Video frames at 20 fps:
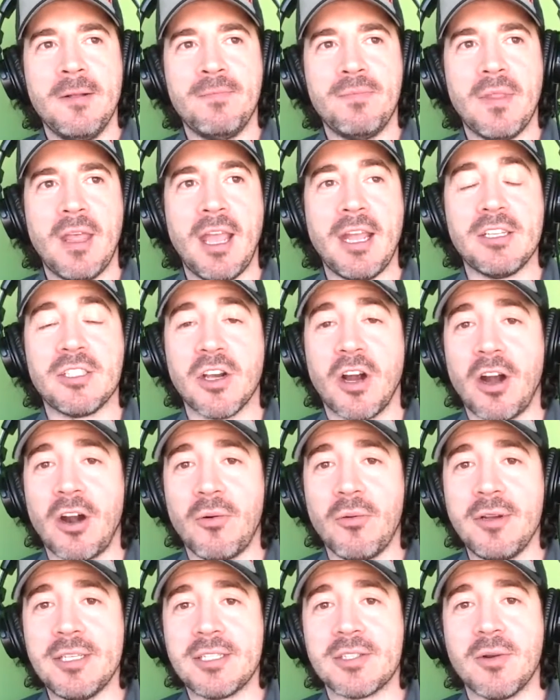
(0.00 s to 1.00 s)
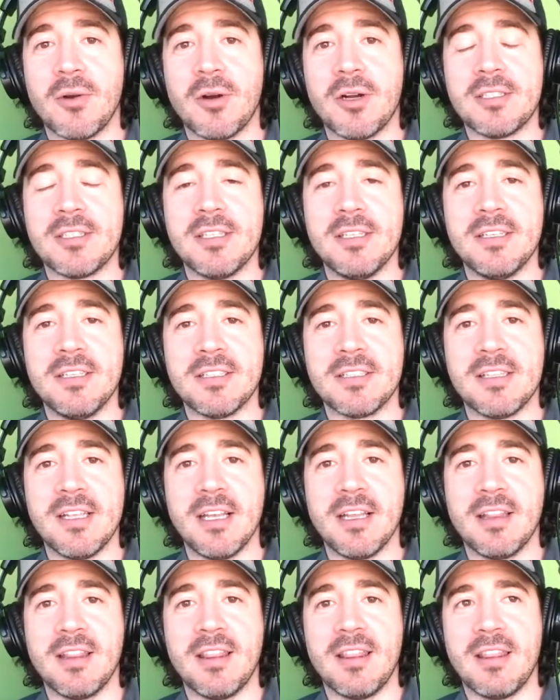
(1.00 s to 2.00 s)
HR resources.
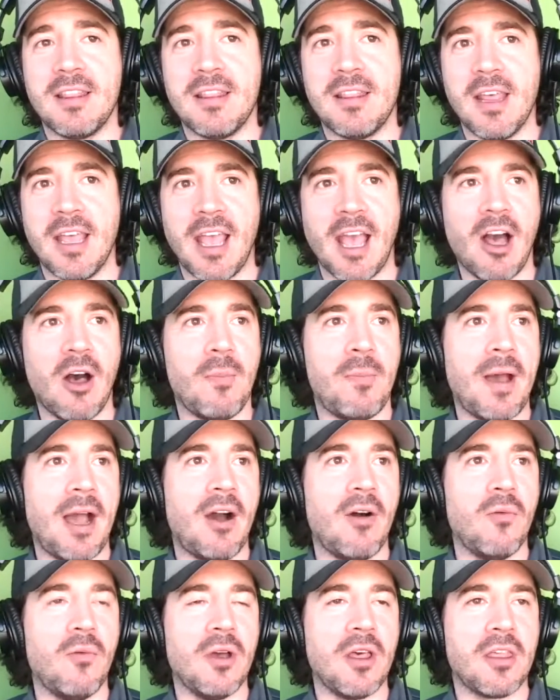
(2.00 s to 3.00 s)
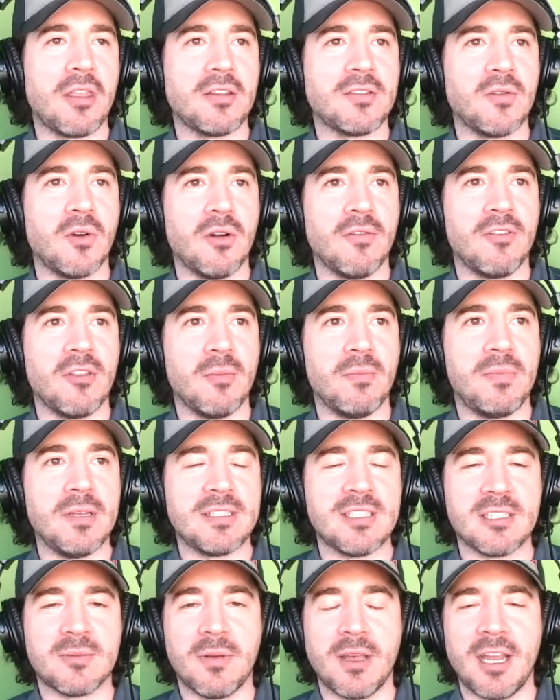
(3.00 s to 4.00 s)
They help out with sort of the
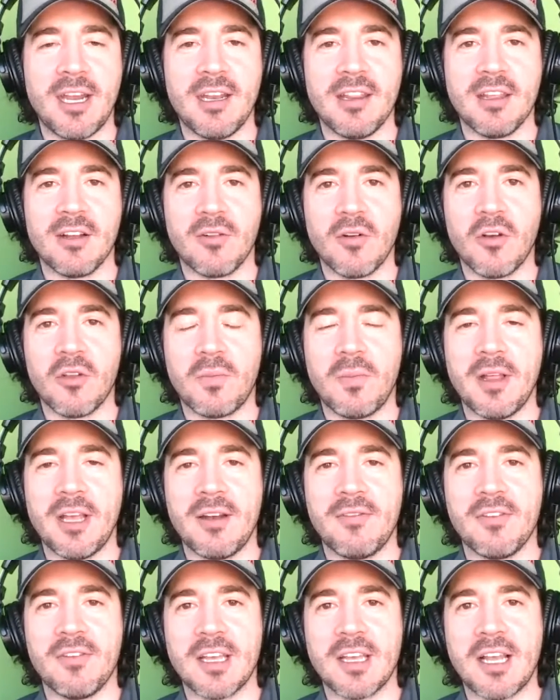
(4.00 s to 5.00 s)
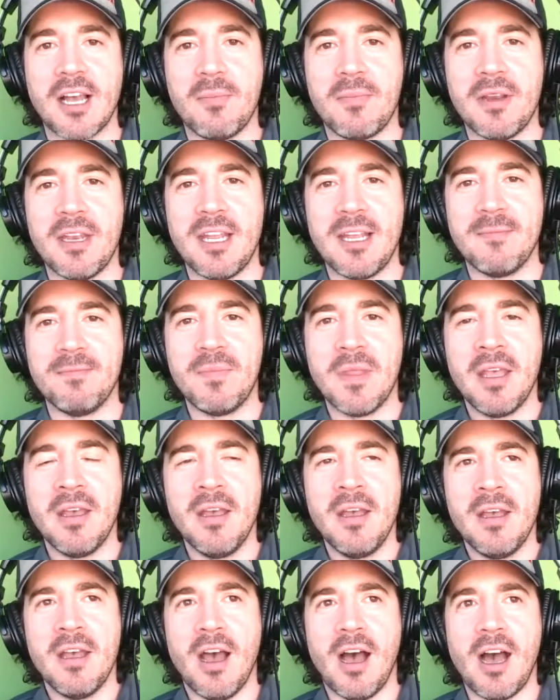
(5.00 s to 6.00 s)
business plan and the growth plan for the company
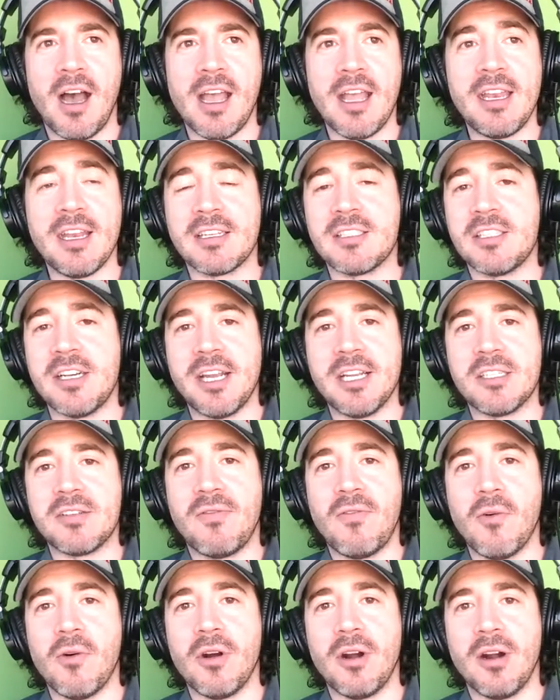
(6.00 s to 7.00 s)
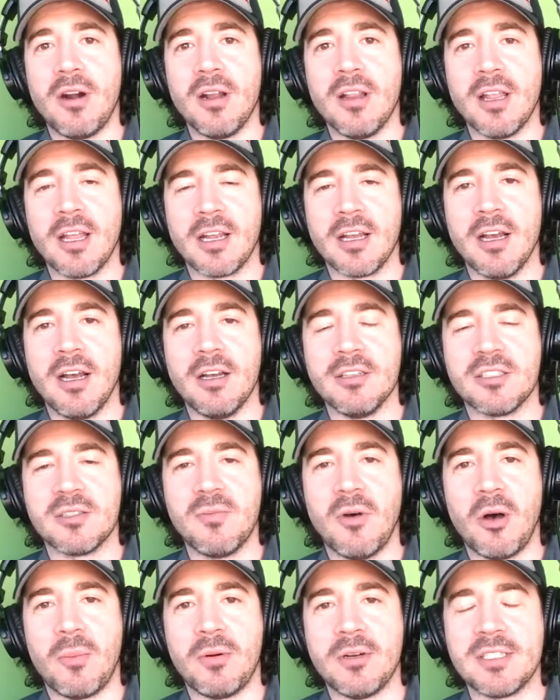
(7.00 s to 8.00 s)
in exchange for like a
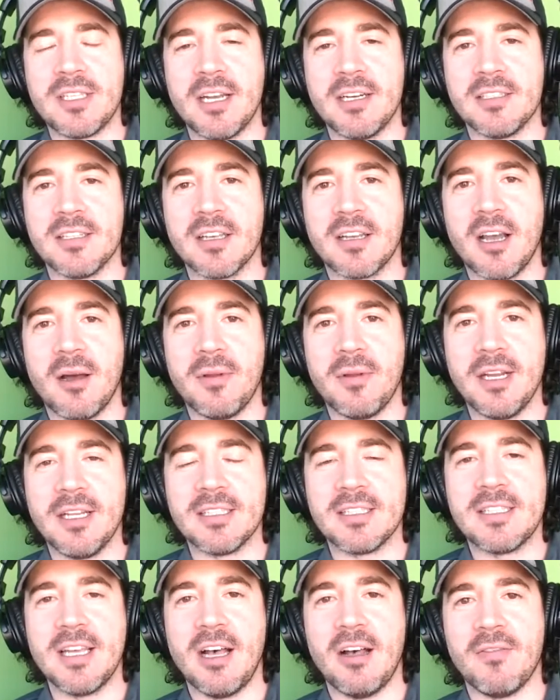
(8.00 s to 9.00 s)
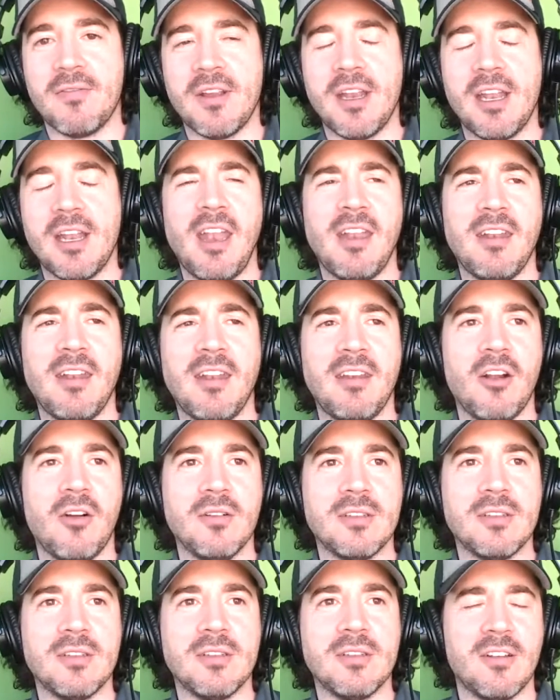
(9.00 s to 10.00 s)
small percentage of the company itself. And
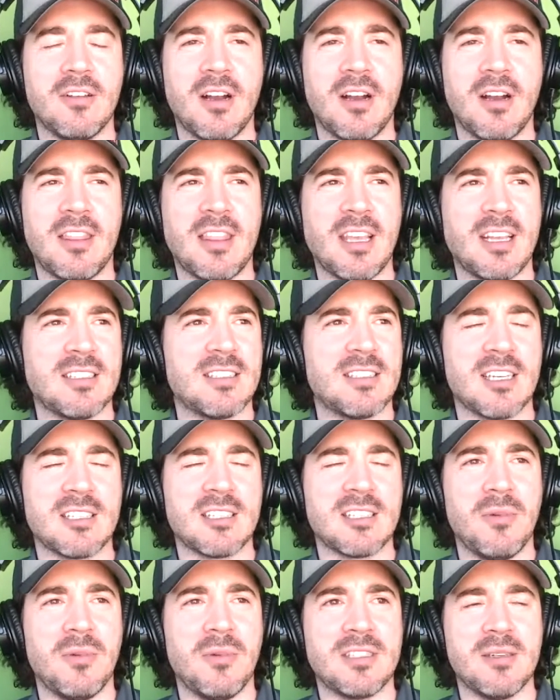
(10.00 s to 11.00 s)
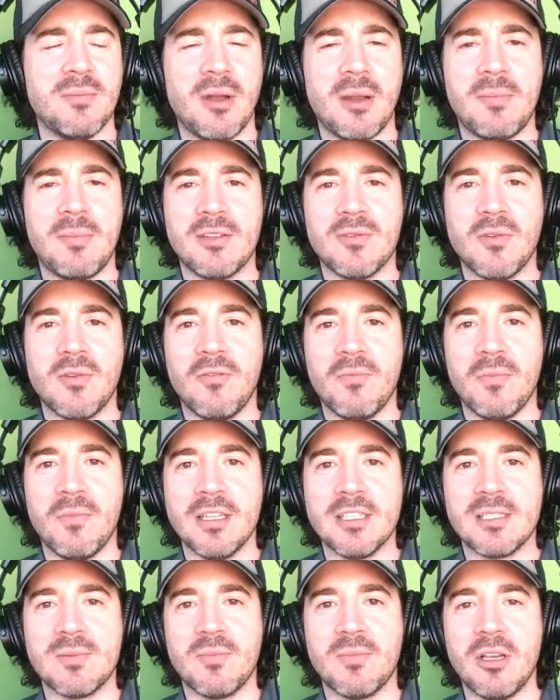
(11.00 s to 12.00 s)
it's either, I think it's 6 months, it might be
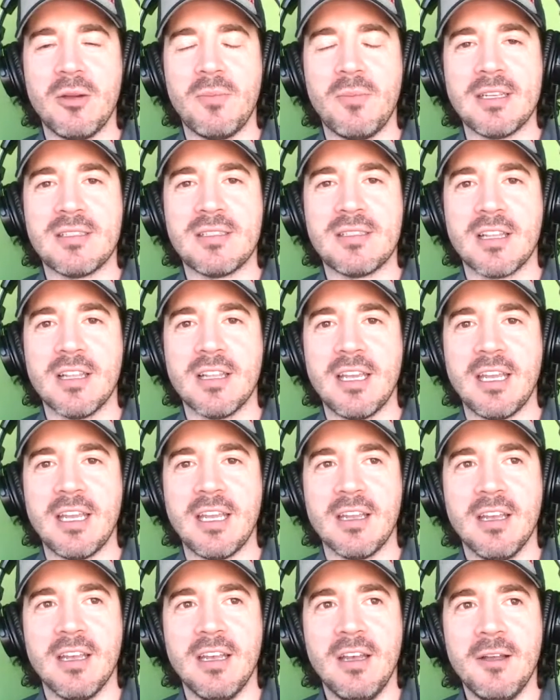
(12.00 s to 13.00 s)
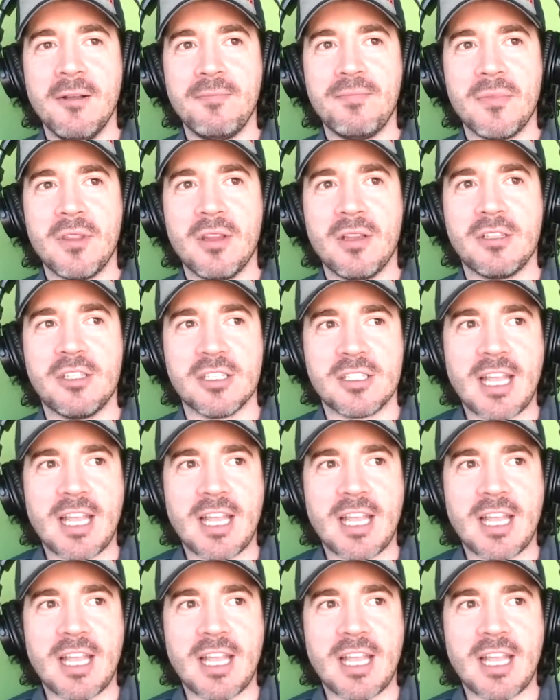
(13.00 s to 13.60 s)
12 months, but you basically just